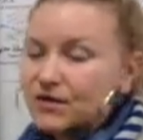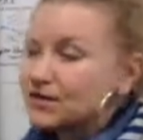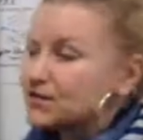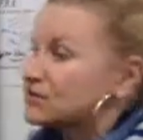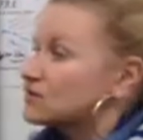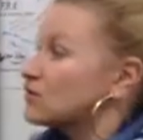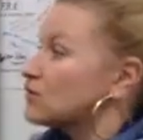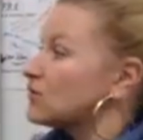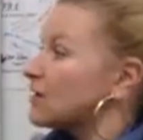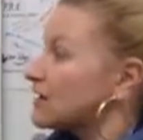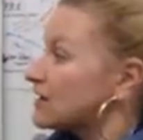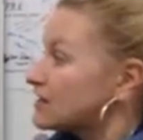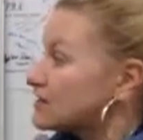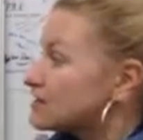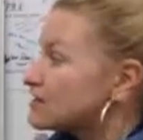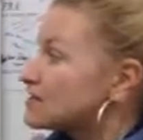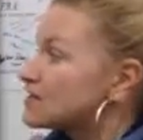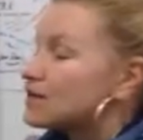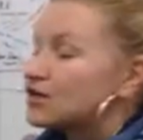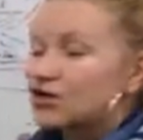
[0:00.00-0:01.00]
So they
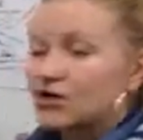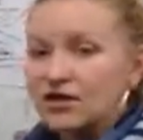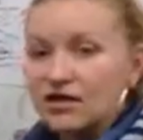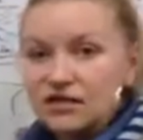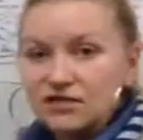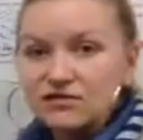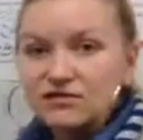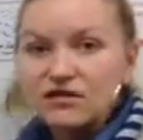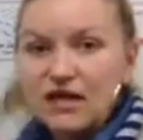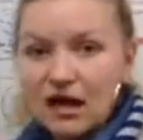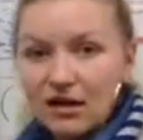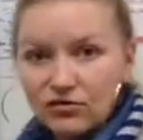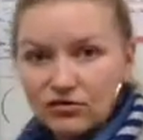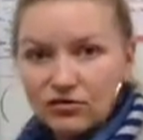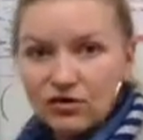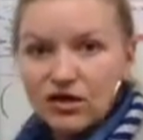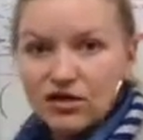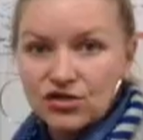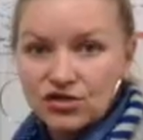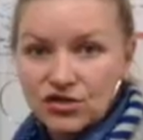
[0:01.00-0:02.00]
consider that
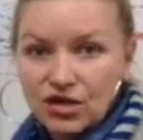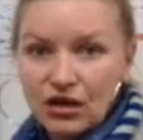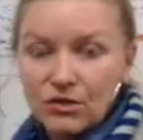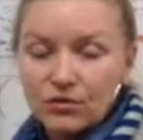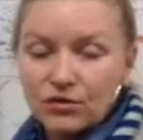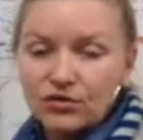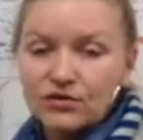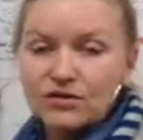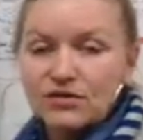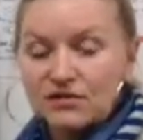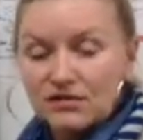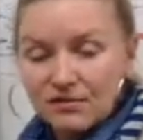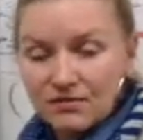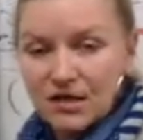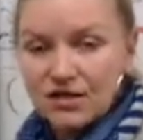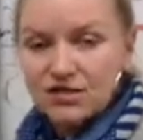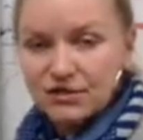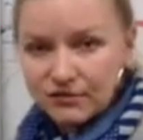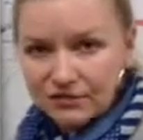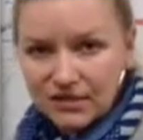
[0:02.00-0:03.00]
gunshot wound as the
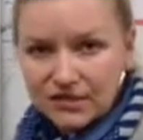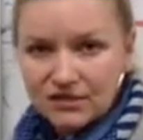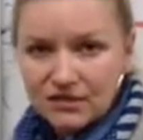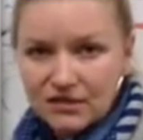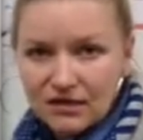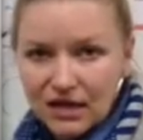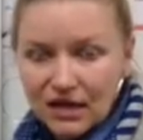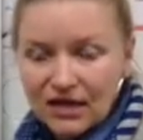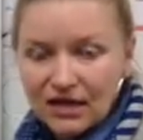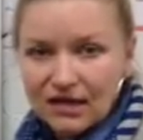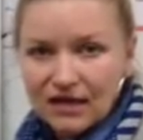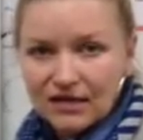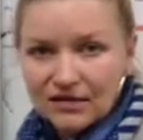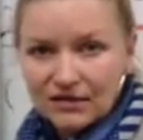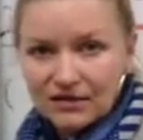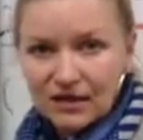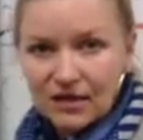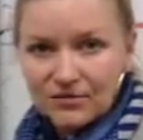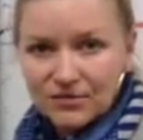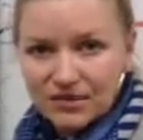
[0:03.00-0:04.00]
major reason that he
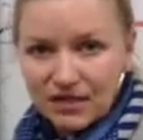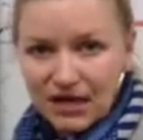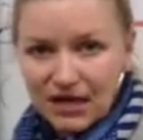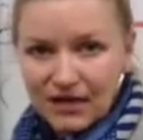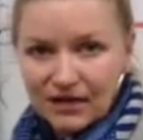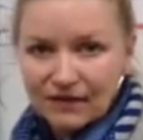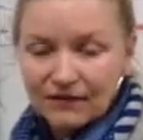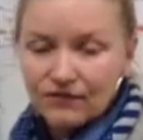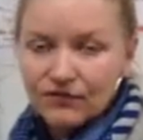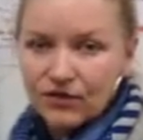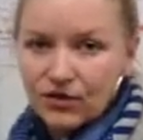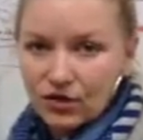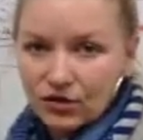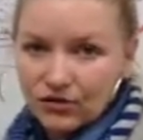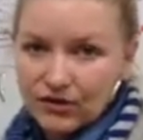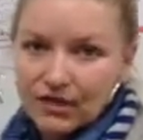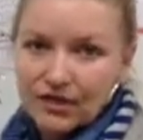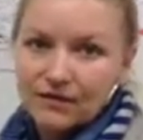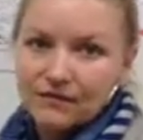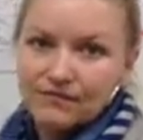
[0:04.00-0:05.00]
ended up dying, though
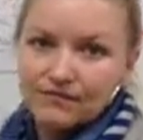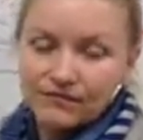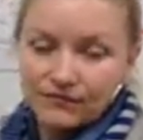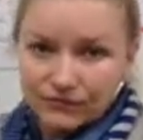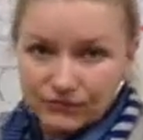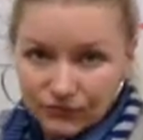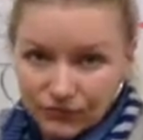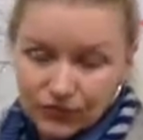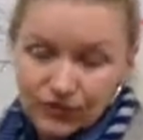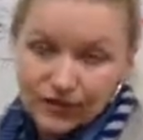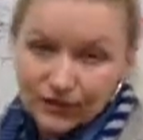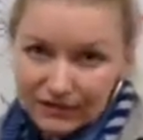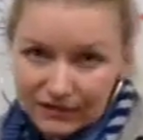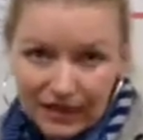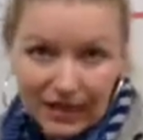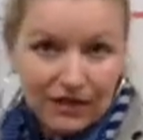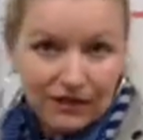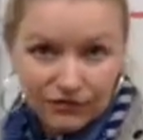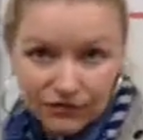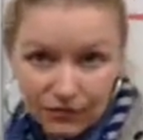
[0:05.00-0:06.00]
he really
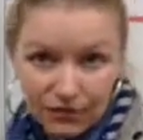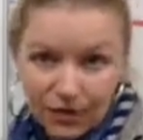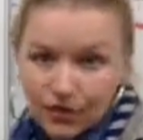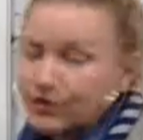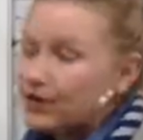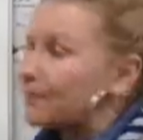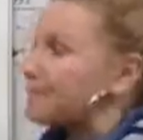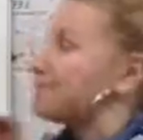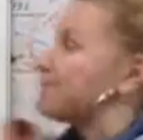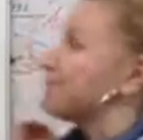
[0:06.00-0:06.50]
died of pneumonia.